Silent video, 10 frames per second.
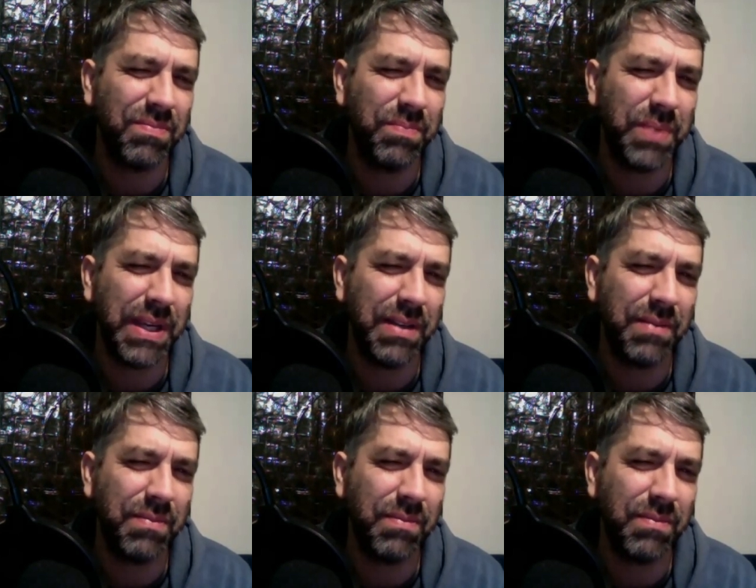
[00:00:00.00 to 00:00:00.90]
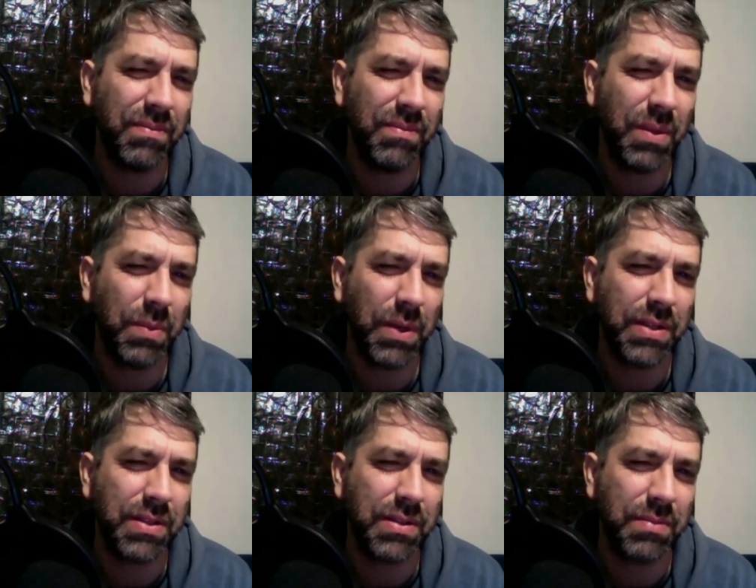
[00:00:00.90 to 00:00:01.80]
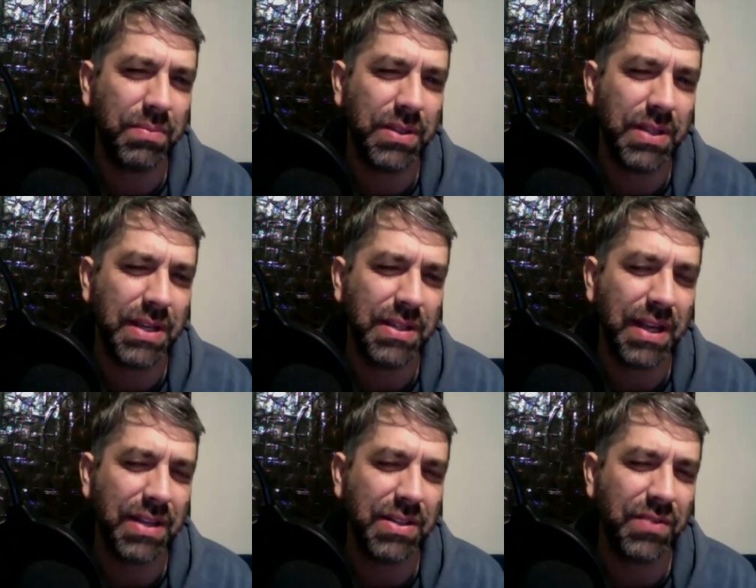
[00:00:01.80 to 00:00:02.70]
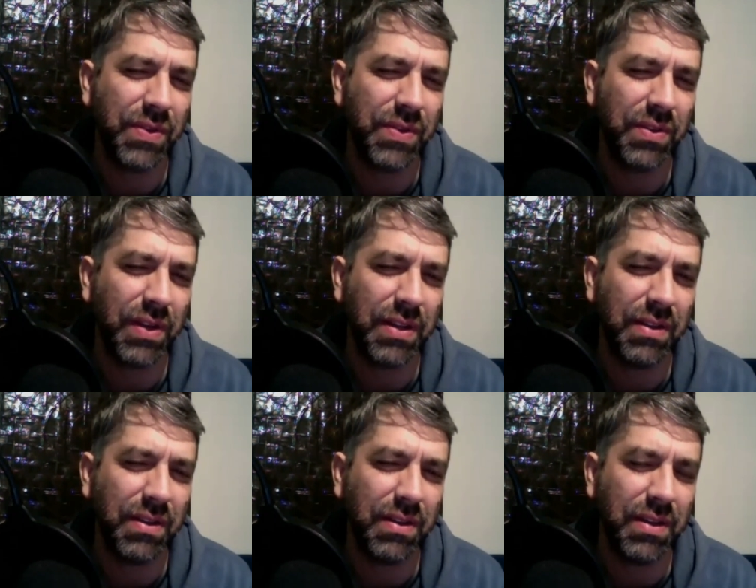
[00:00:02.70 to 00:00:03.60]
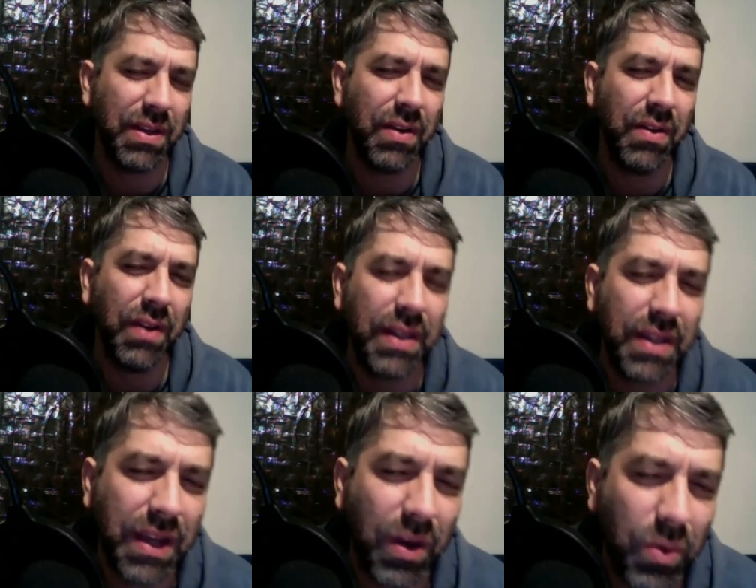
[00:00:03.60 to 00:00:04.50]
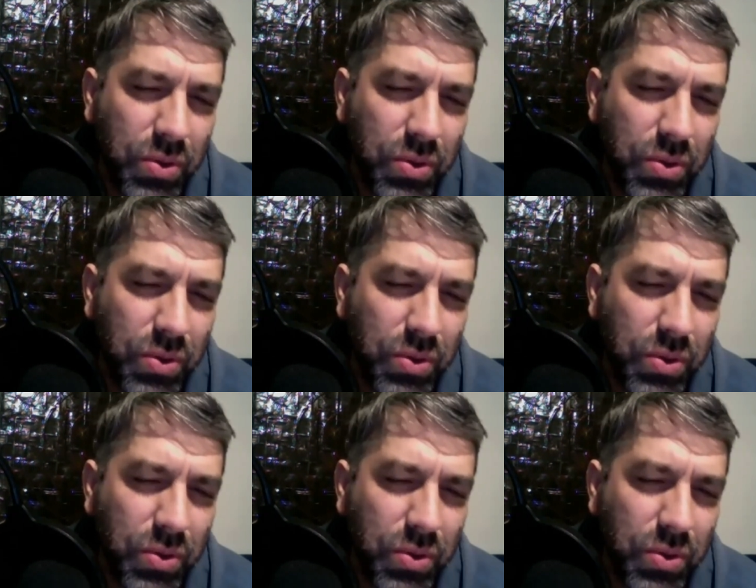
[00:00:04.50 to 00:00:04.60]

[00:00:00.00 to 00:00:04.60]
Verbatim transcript: being the ones possessed that just feels like you know like the old